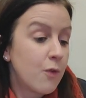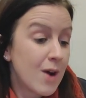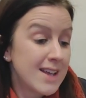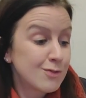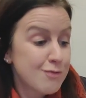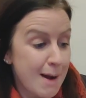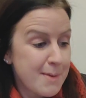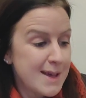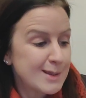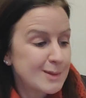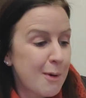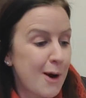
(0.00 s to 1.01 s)
for his
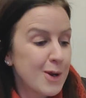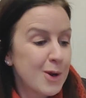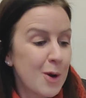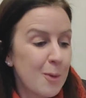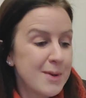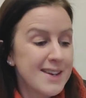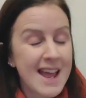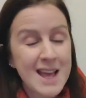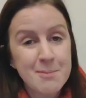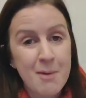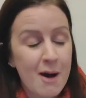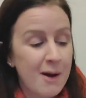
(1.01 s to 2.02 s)
rabbits by an allotment
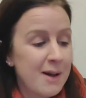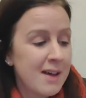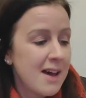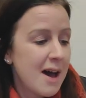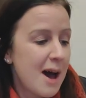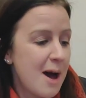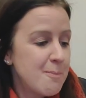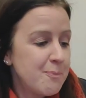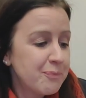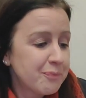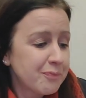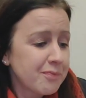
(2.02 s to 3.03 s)
neighbour.
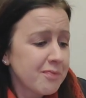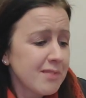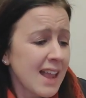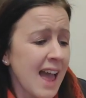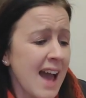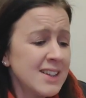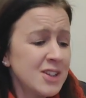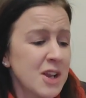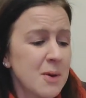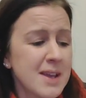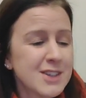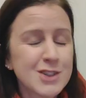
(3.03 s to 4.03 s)
And, you
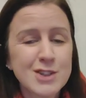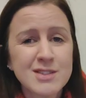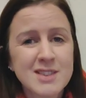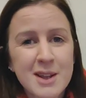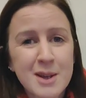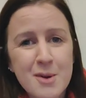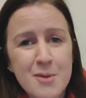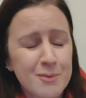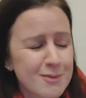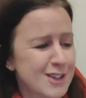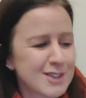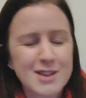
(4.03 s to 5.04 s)
know, it's just like,
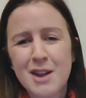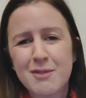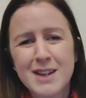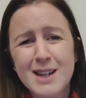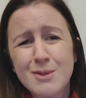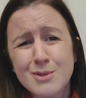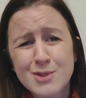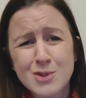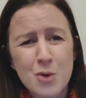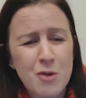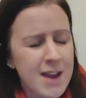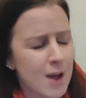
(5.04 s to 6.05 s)
just a lovely little
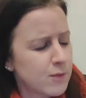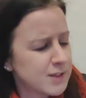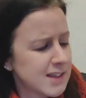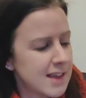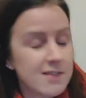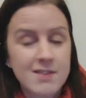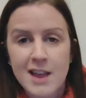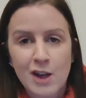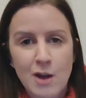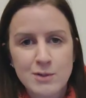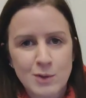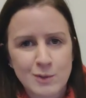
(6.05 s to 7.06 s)
story. Obviously, it
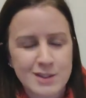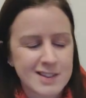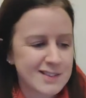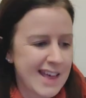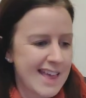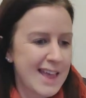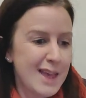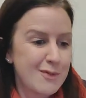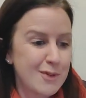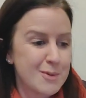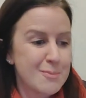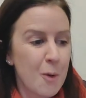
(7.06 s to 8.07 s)
goes on to say
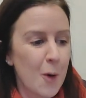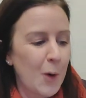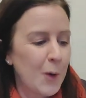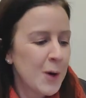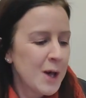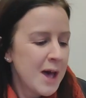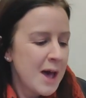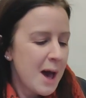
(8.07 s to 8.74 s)
even more.